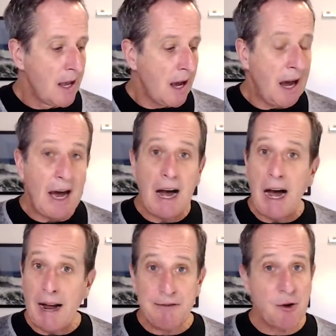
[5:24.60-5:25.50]
Uh,
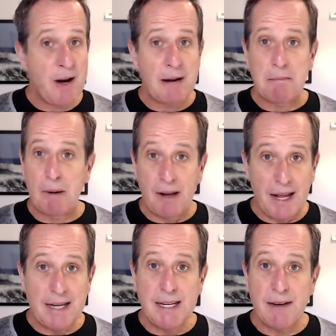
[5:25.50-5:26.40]
I've created
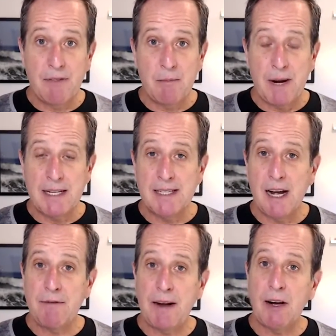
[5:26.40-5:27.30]
plenty of them
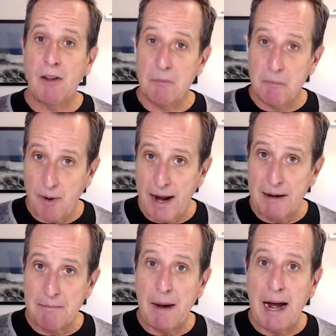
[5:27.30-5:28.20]
myself. I call them
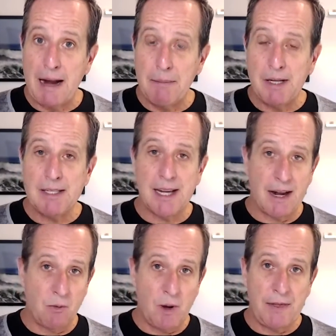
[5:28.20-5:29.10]
brand Bibles,
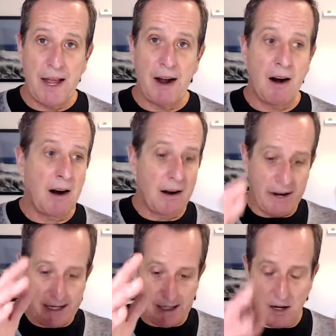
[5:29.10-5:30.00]
and what they are
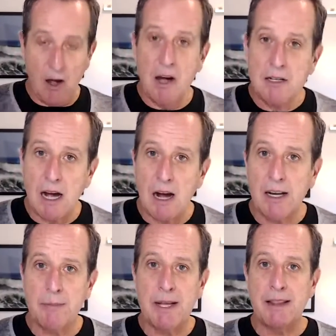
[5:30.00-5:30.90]
is a long
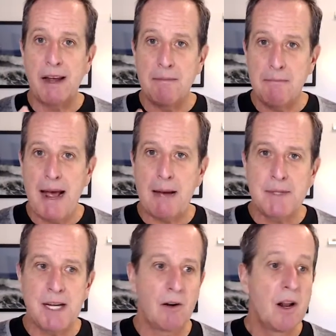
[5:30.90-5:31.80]
document that maps
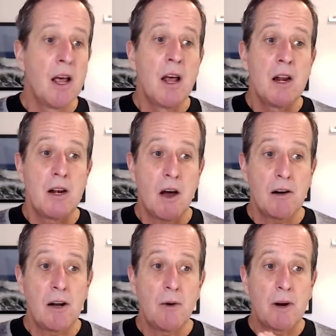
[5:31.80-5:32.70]
out not
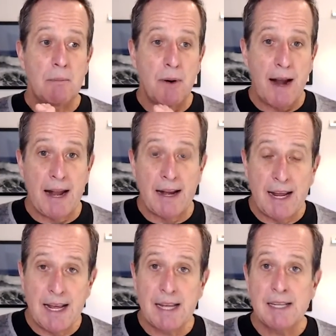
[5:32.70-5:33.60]
only what a brand
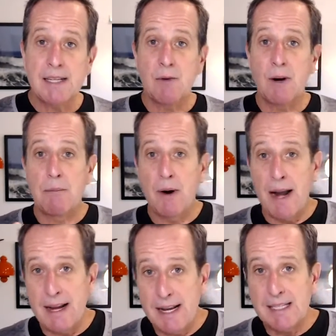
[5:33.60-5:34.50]
is and what a
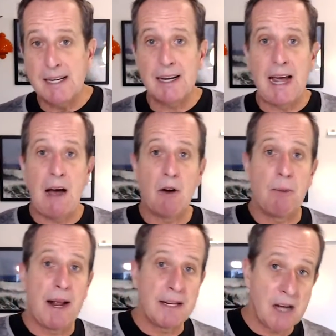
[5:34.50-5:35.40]
brand isn't and how a
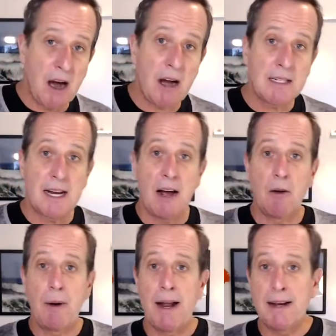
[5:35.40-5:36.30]
brand talks and how a
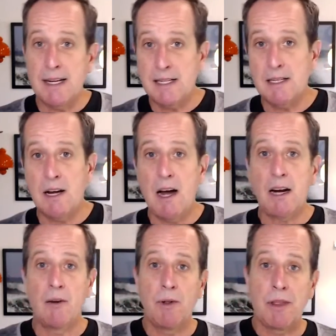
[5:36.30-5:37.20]
brand doesn't talk
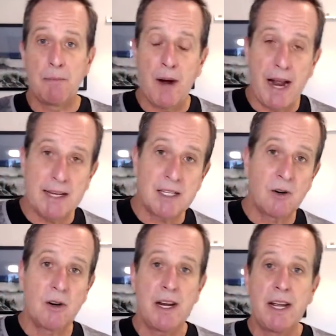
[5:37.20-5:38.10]
and what the brand
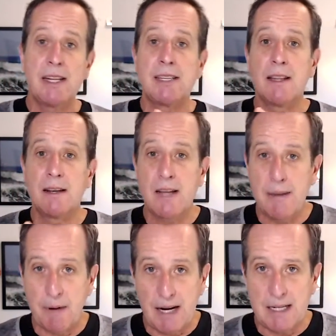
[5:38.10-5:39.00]
story is and the type
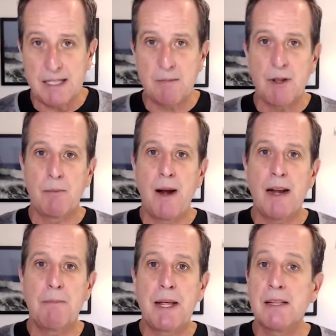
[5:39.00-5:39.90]
of customer the brand
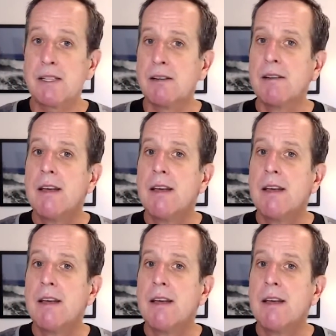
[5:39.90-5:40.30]
appeals to,